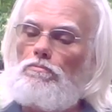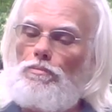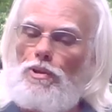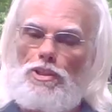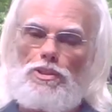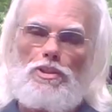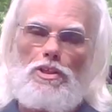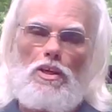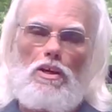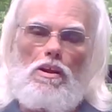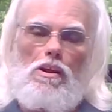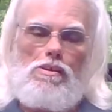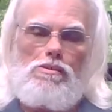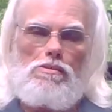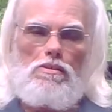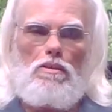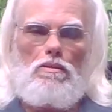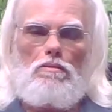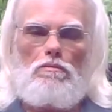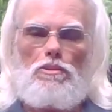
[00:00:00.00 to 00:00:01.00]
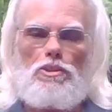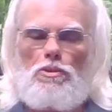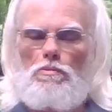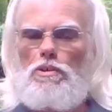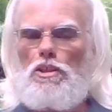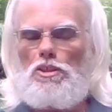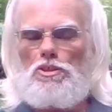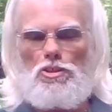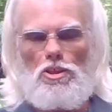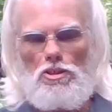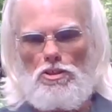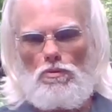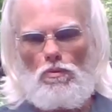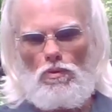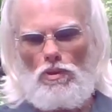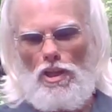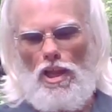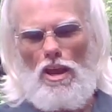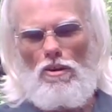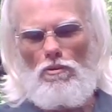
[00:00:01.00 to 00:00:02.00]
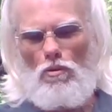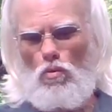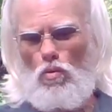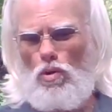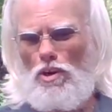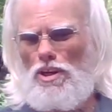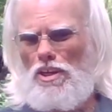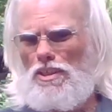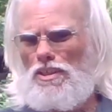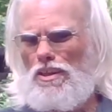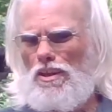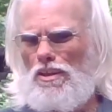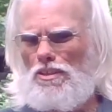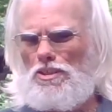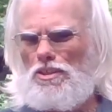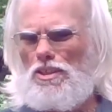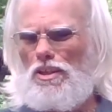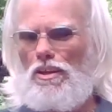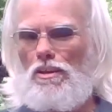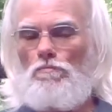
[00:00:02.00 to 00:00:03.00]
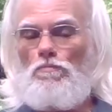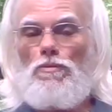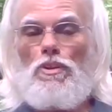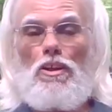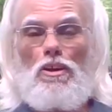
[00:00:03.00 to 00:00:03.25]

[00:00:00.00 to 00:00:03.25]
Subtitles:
But to me, this doesn't really have a woody taste yet.